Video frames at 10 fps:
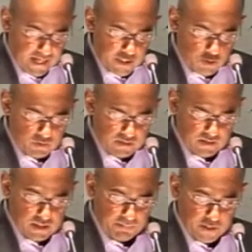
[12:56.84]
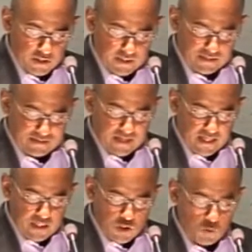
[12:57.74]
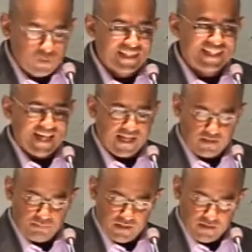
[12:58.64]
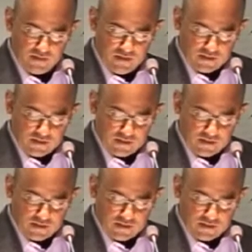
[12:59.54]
and uses a specially designed louvered canopy